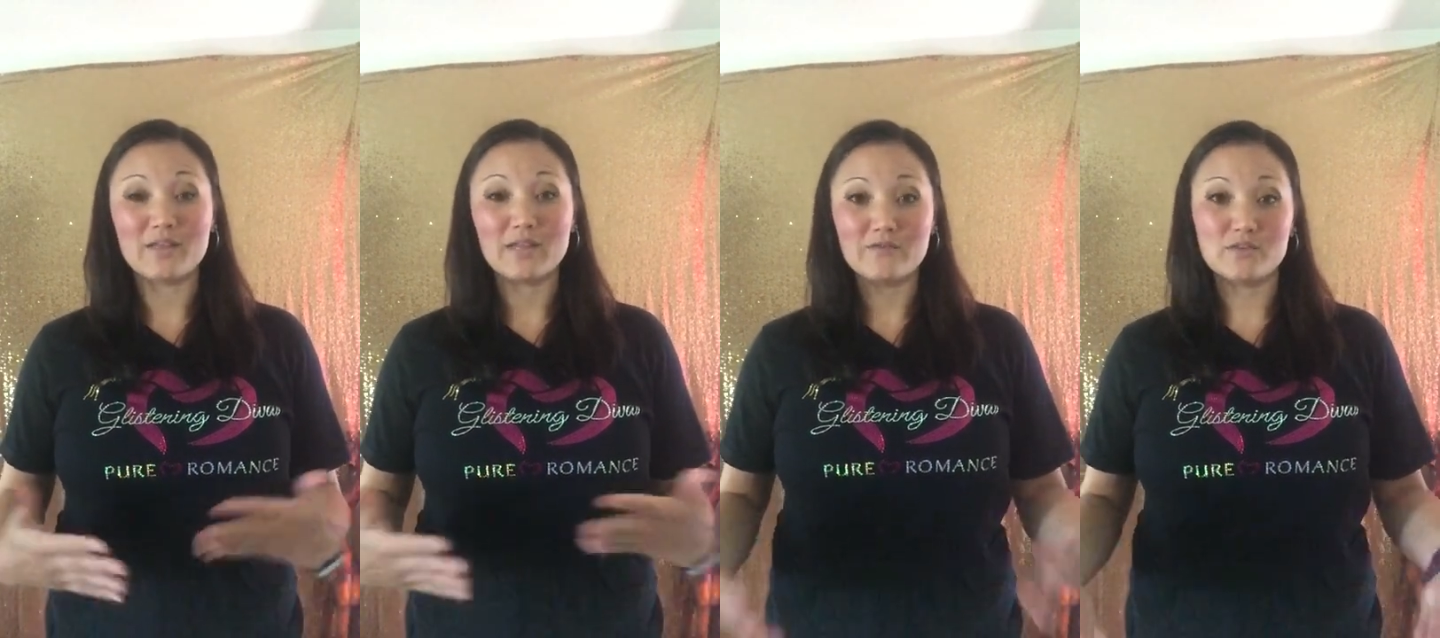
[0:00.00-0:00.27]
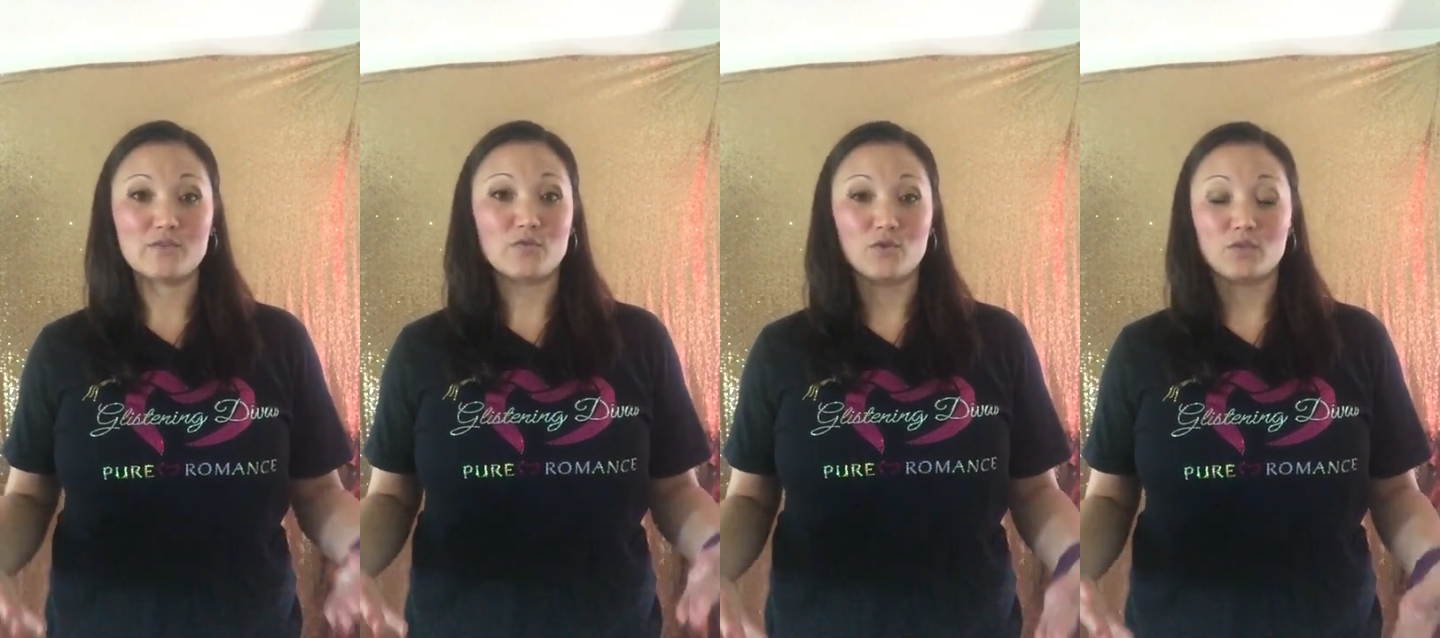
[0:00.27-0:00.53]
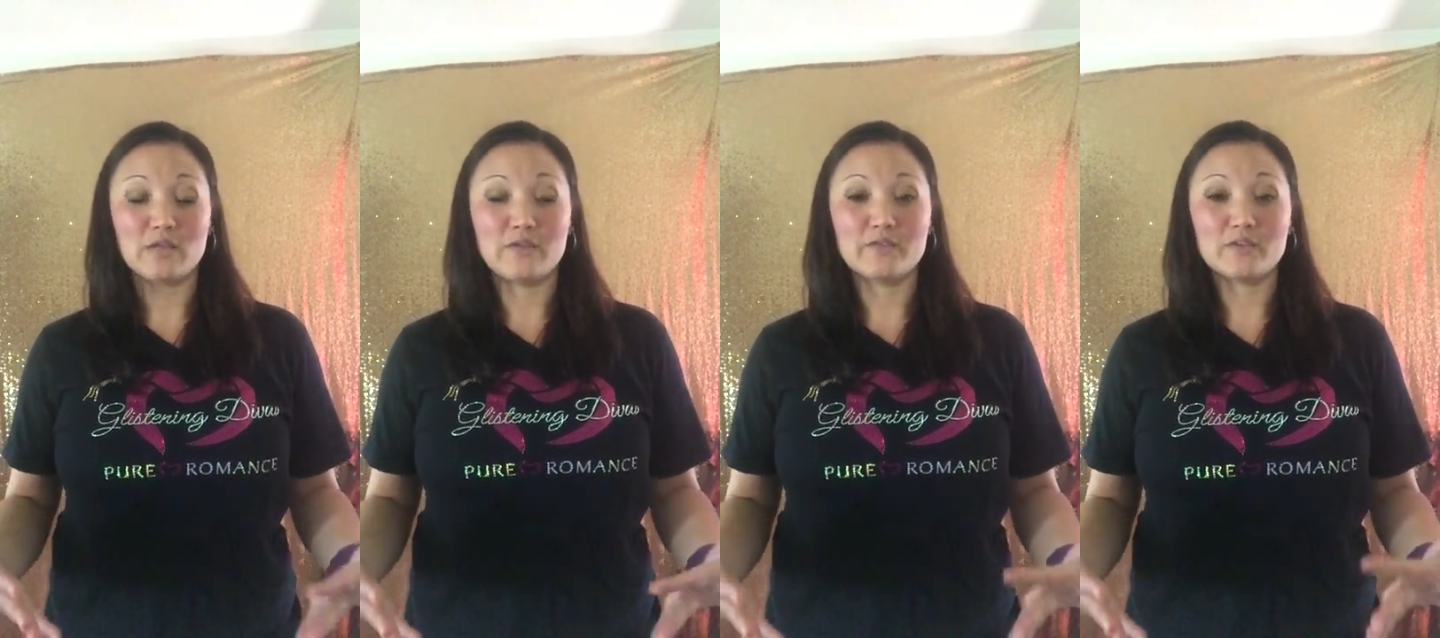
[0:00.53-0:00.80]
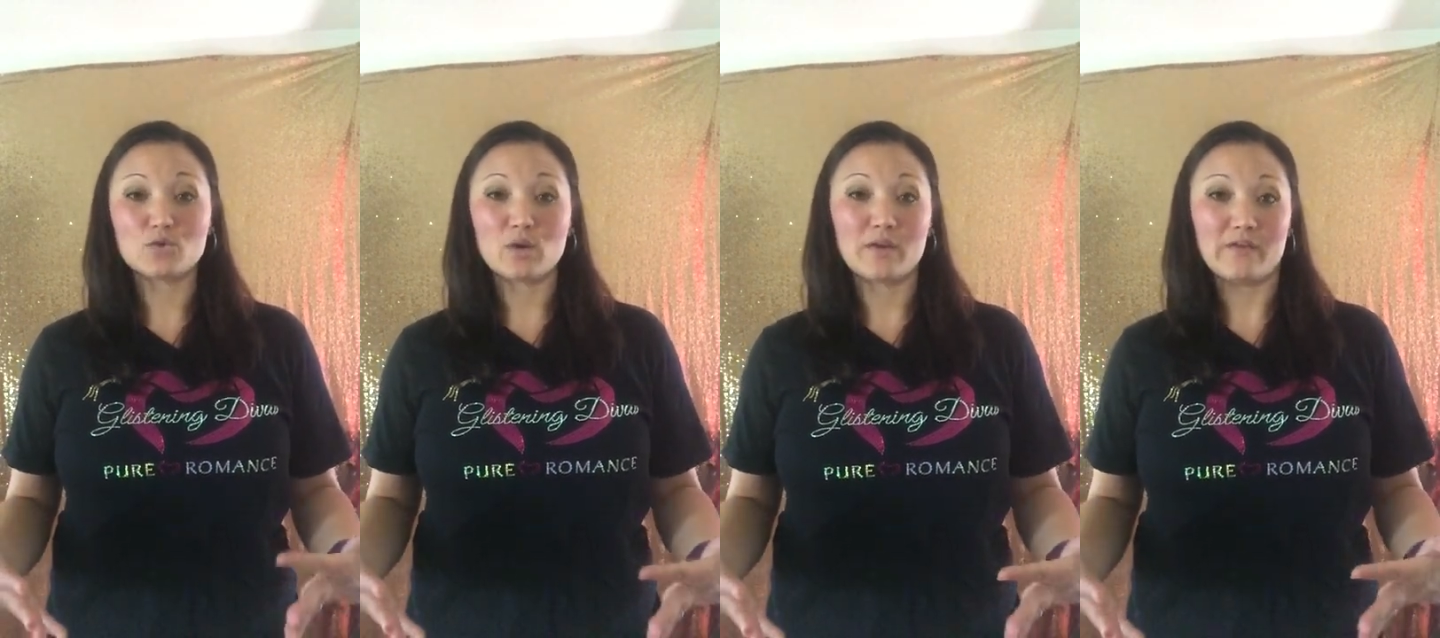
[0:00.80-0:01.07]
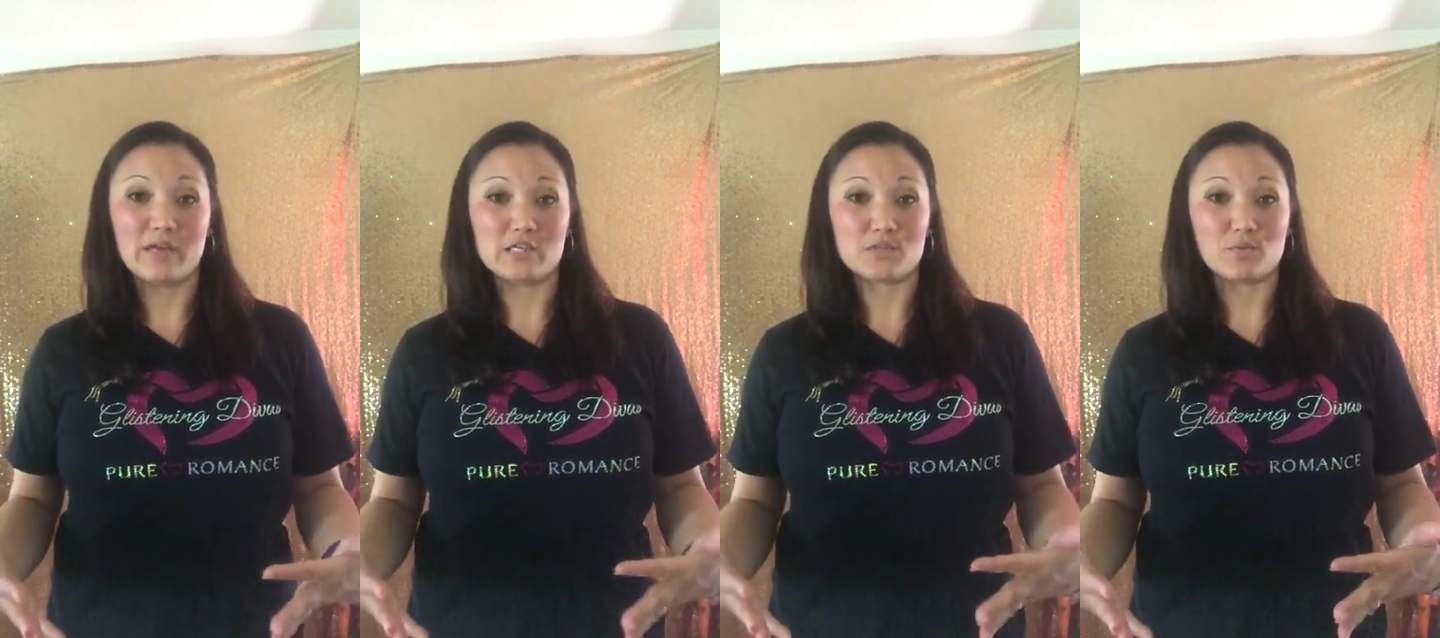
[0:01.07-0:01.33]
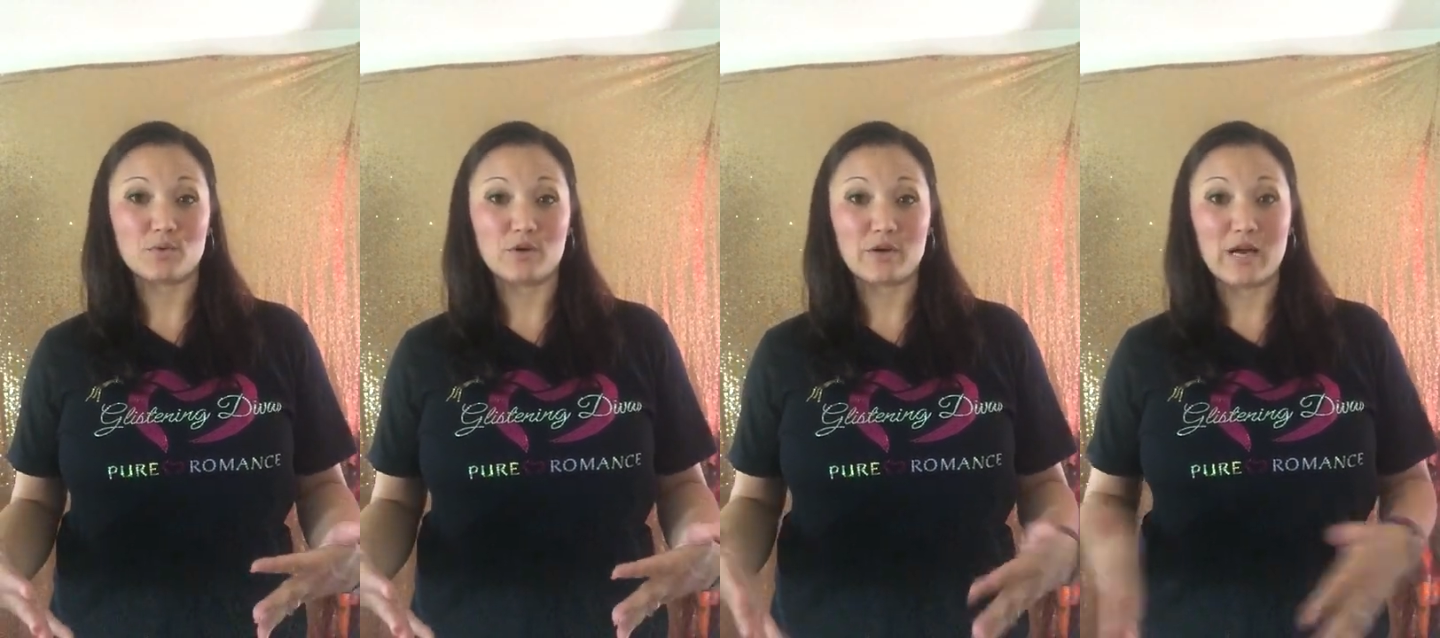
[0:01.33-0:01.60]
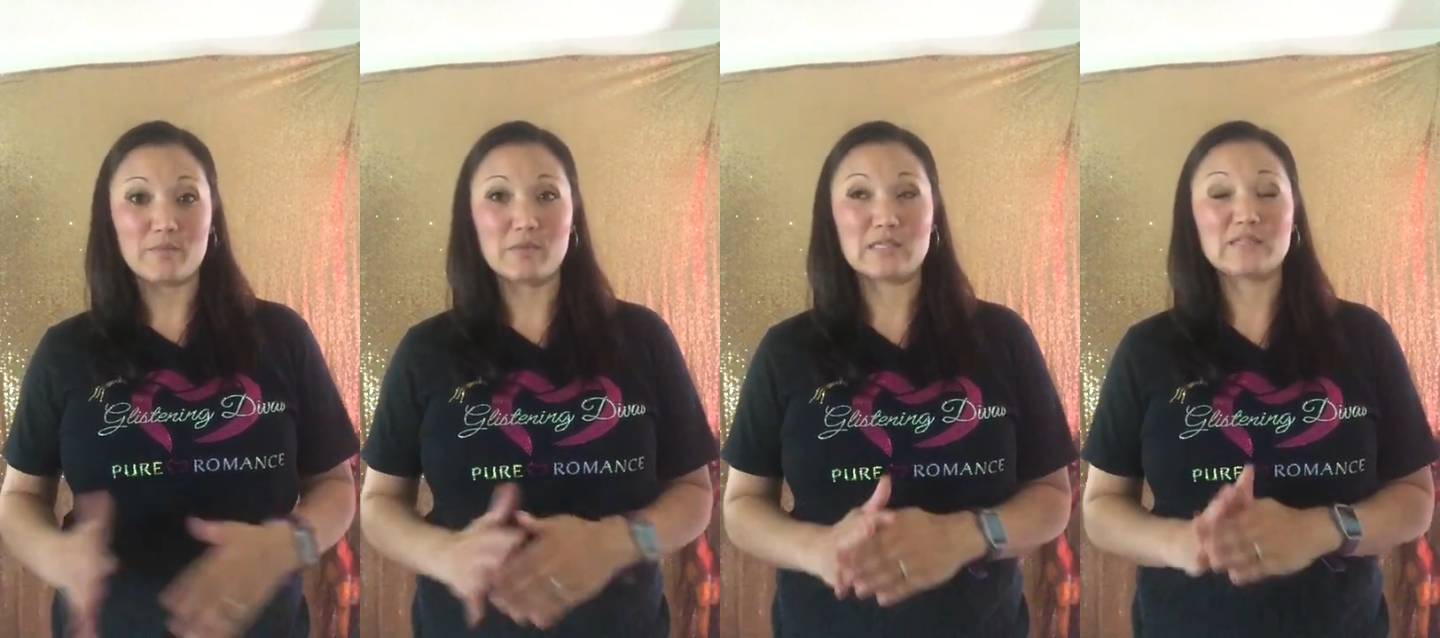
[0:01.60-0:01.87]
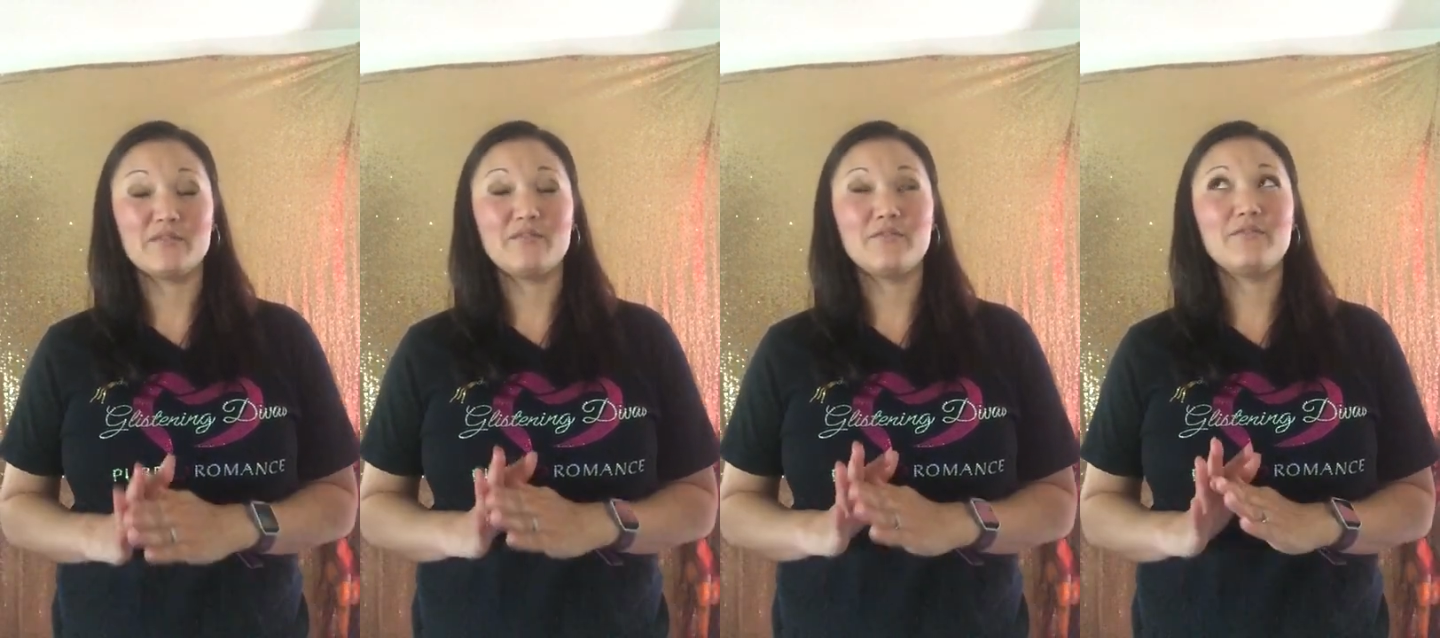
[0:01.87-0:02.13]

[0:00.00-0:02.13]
the Inventory Advantage program is